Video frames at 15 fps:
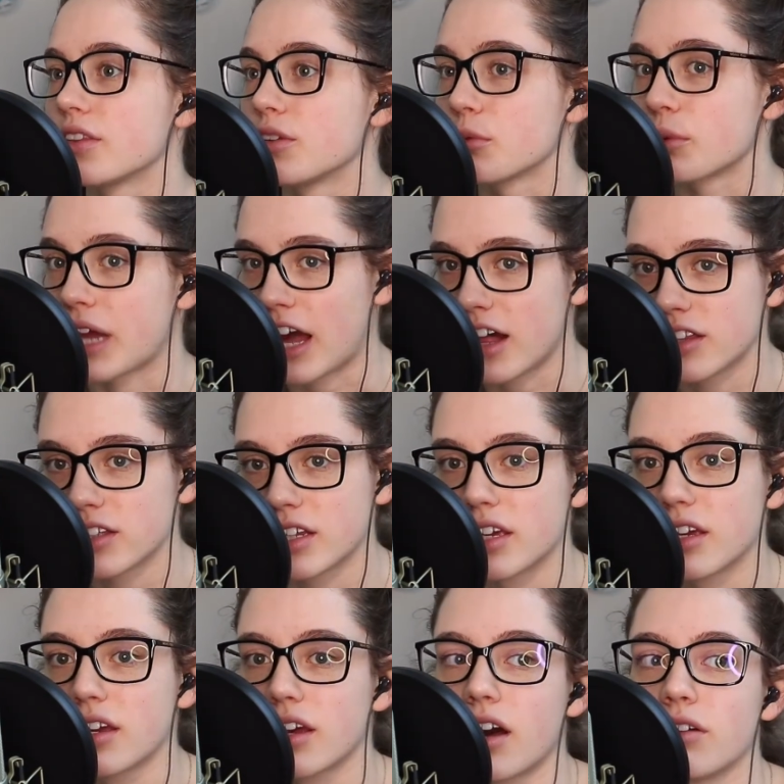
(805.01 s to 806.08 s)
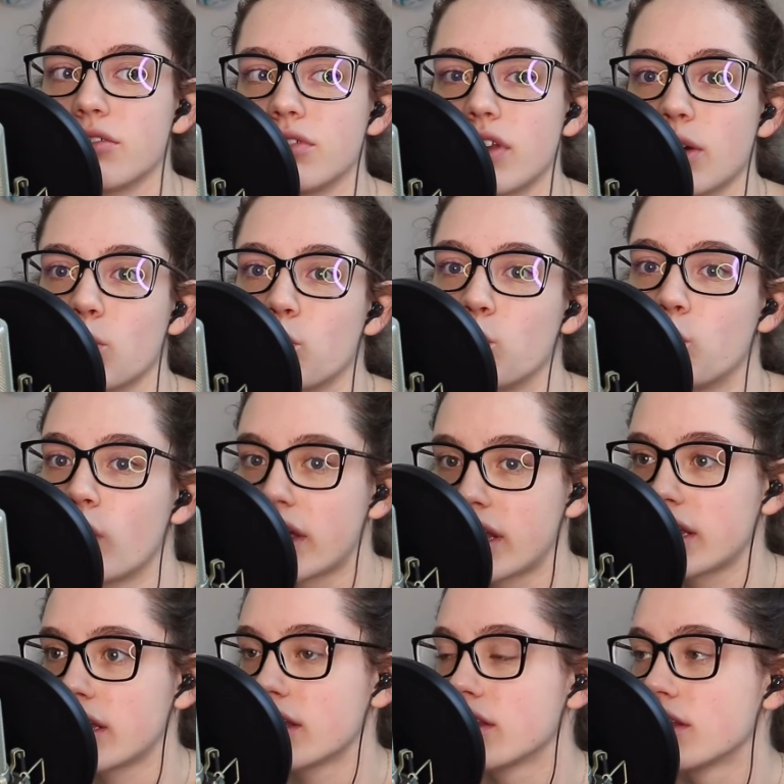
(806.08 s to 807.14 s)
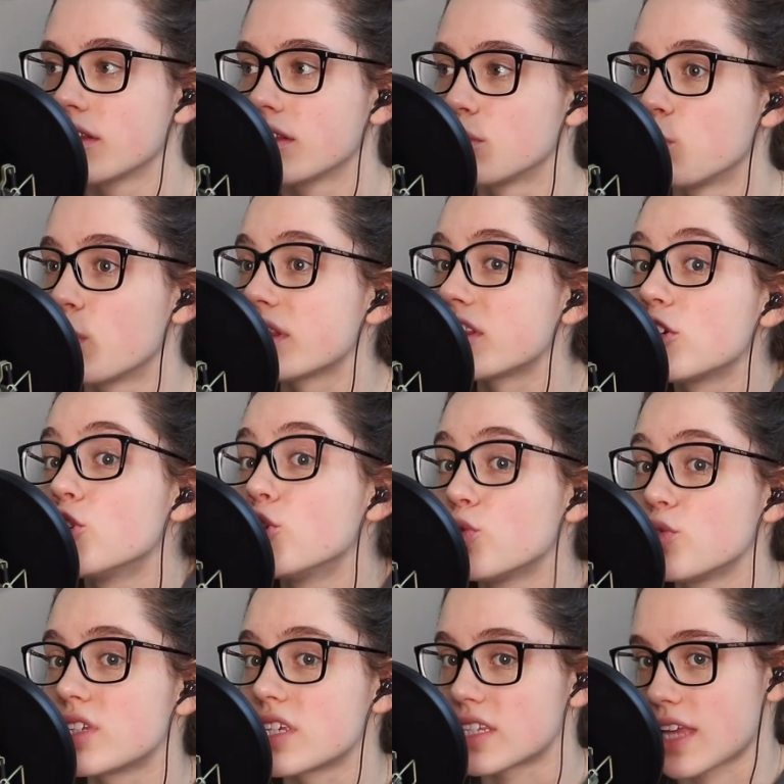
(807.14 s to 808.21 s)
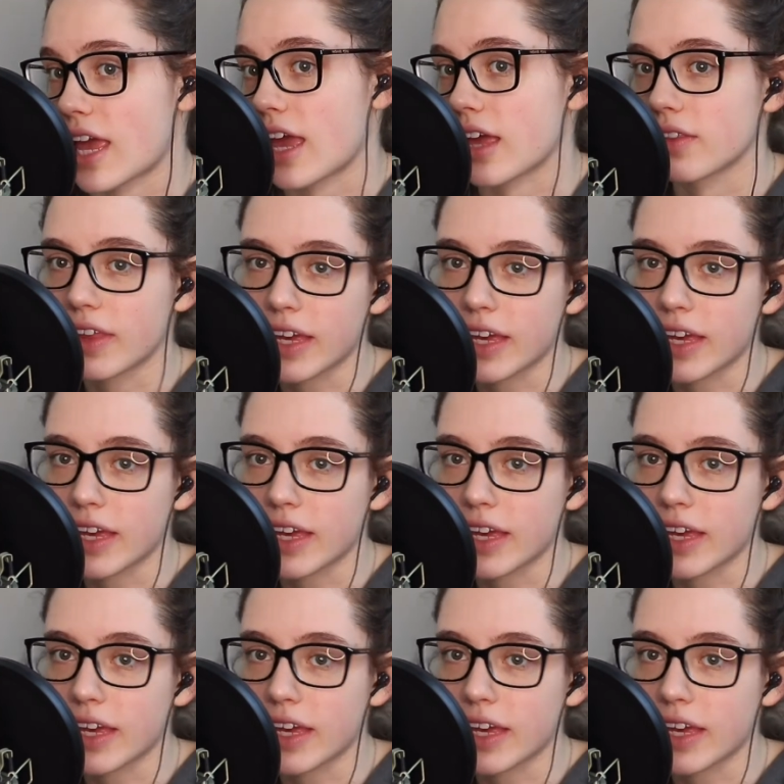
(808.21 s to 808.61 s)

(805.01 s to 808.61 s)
the reality of like what the news is saying.